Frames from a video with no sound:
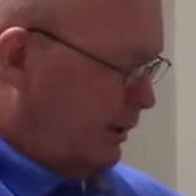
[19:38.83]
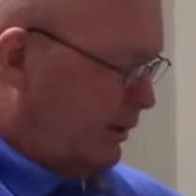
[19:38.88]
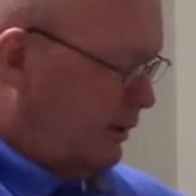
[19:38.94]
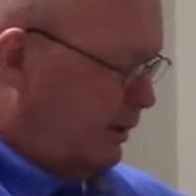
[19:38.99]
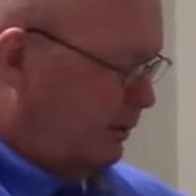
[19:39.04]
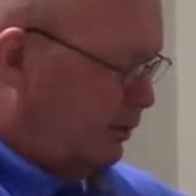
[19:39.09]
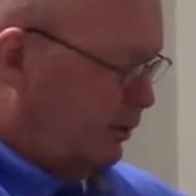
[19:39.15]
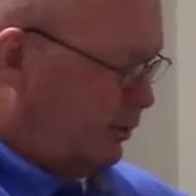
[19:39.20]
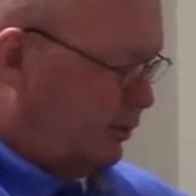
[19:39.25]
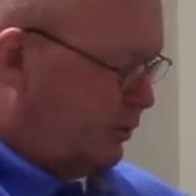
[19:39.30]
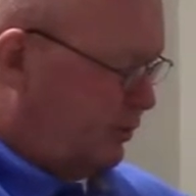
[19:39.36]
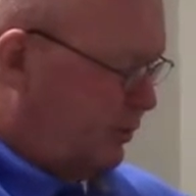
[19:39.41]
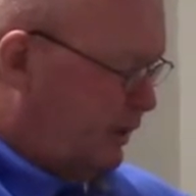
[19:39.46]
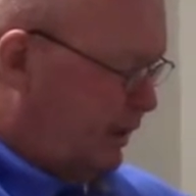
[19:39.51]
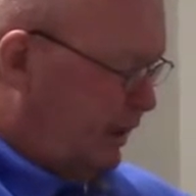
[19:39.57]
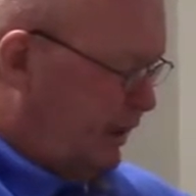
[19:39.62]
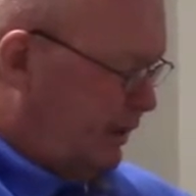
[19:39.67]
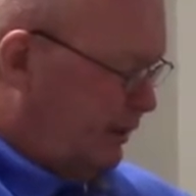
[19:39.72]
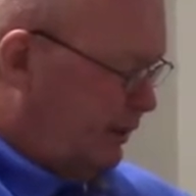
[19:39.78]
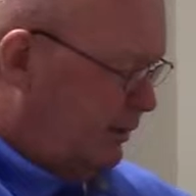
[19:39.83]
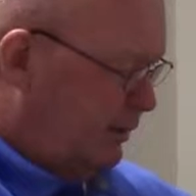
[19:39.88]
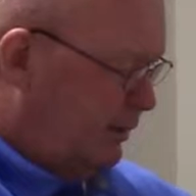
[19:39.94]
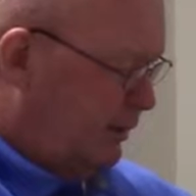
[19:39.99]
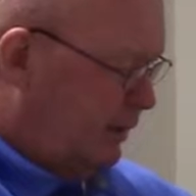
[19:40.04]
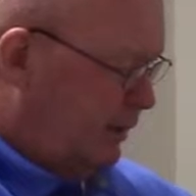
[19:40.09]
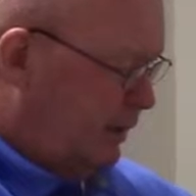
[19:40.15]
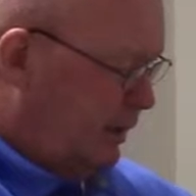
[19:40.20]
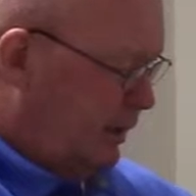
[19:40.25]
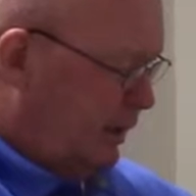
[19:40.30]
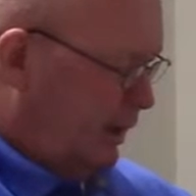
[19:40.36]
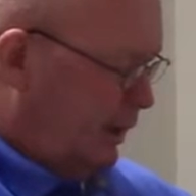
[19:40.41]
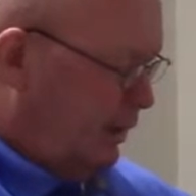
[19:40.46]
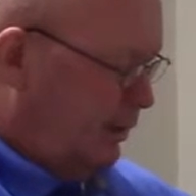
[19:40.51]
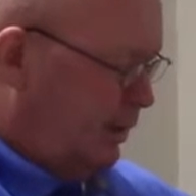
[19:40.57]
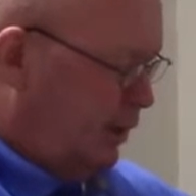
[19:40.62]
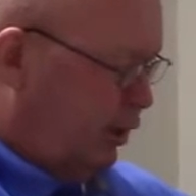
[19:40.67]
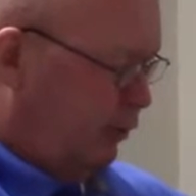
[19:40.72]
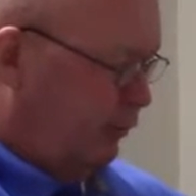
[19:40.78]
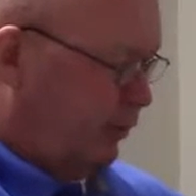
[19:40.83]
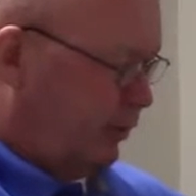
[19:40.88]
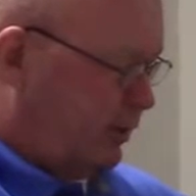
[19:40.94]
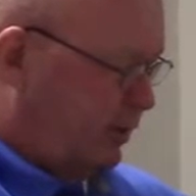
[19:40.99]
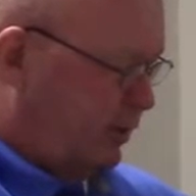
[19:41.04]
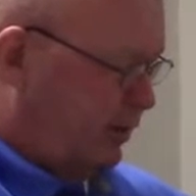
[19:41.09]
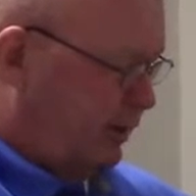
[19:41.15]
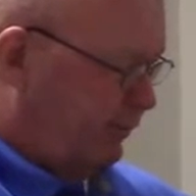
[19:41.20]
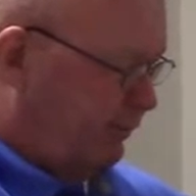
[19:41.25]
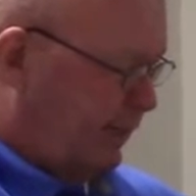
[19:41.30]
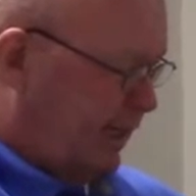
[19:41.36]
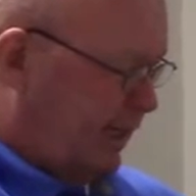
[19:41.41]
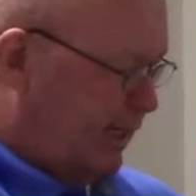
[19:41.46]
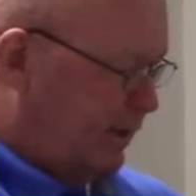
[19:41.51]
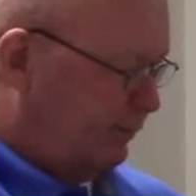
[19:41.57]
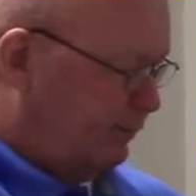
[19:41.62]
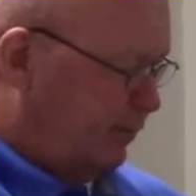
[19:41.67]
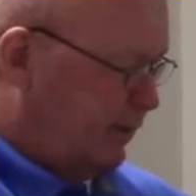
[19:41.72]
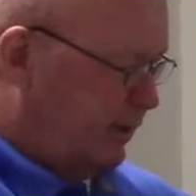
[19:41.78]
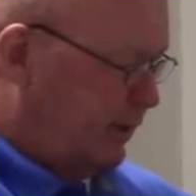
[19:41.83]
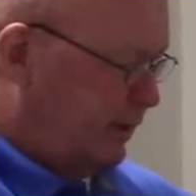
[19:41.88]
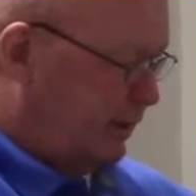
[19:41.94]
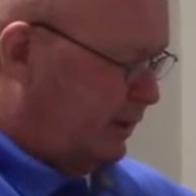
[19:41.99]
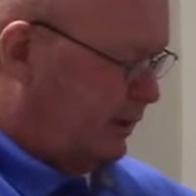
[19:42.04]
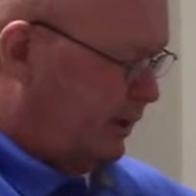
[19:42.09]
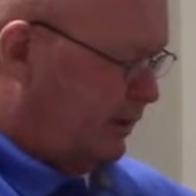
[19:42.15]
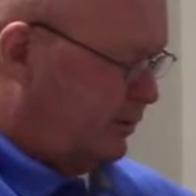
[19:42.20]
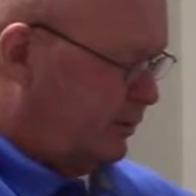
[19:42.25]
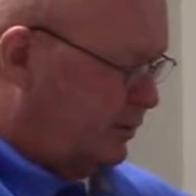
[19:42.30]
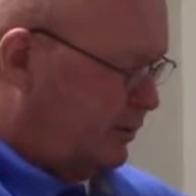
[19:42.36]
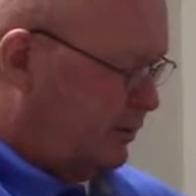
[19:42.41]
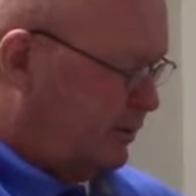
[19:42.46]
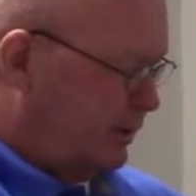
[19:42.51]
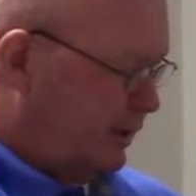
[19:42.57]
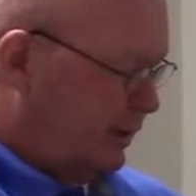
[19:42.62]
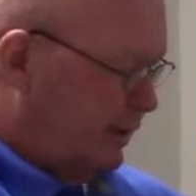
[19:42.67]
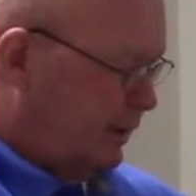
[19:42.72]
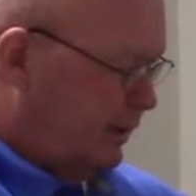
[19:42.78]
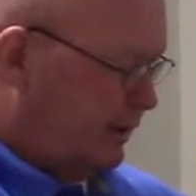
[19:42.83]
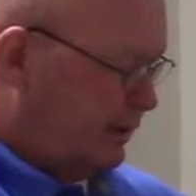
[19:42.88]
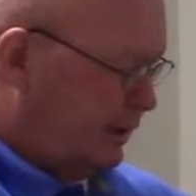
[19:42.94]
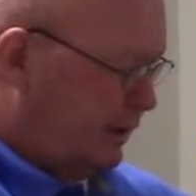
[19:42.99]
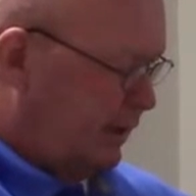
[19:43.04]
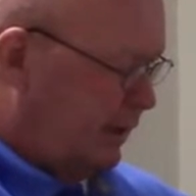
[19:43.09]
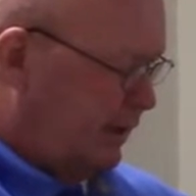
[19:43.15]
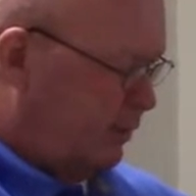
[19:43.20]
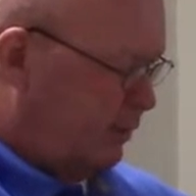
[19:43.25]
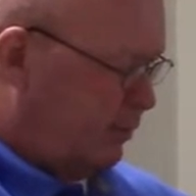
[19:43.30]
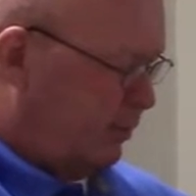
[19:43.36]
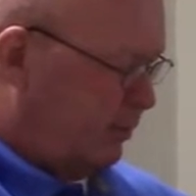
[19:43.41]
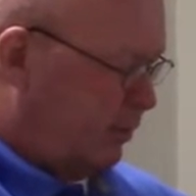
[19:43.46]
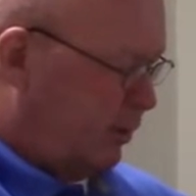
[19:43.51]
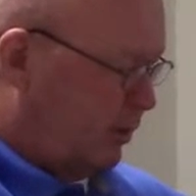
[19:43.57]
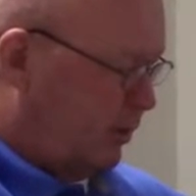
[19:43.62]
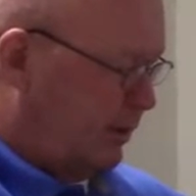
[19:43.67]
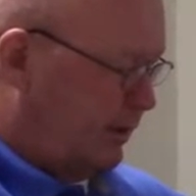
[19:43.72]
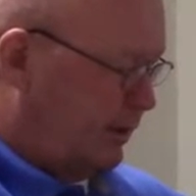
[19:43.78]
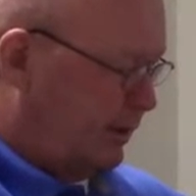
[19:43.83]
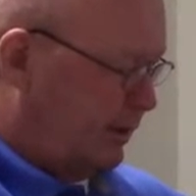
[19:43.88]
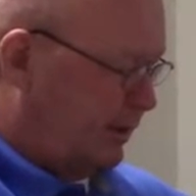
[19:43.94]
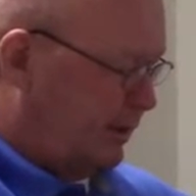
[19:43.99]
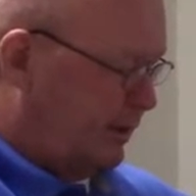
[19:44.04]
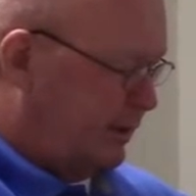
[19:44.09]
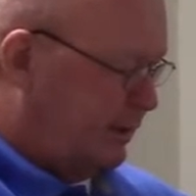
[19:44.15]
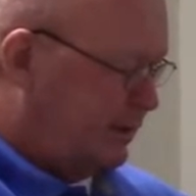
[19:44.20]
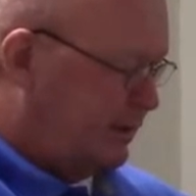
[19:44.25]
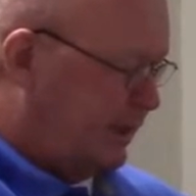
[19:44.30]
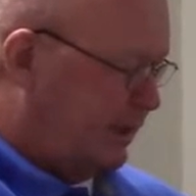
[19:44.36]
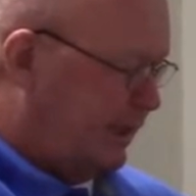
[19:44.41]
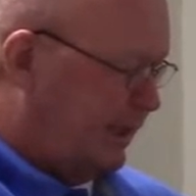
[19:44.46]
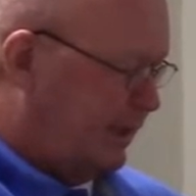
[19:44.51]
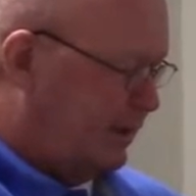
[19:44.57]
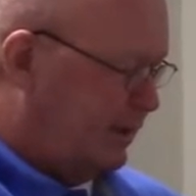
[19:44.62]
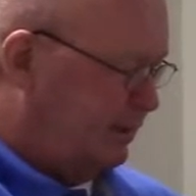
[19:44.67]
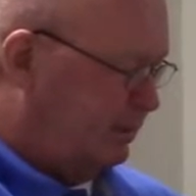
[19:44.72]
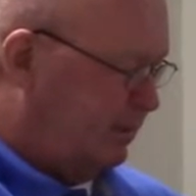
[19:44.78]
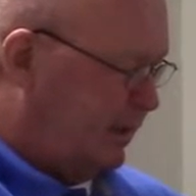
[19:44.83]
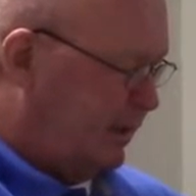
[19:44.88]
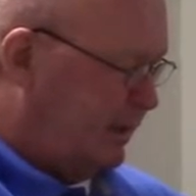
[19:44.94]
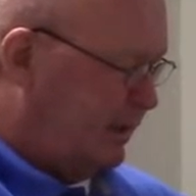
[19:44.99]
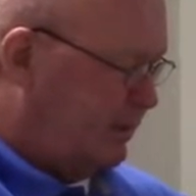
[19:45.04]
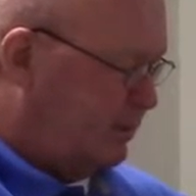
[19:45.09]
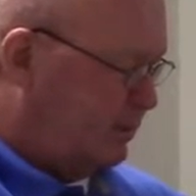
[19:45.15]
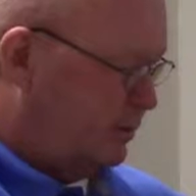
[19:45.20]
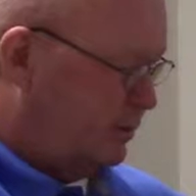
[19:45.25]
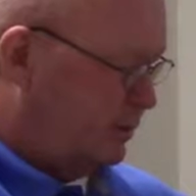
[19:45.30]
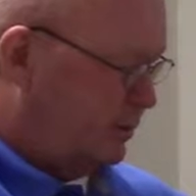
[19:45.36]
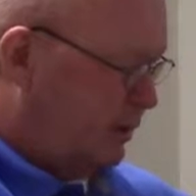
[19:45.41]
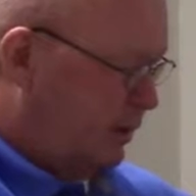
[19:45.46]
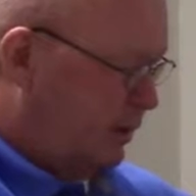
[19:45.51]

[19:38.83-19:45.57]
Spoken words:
Number 3, the overcurrent device for the conductors is an integral part of the disconnecting means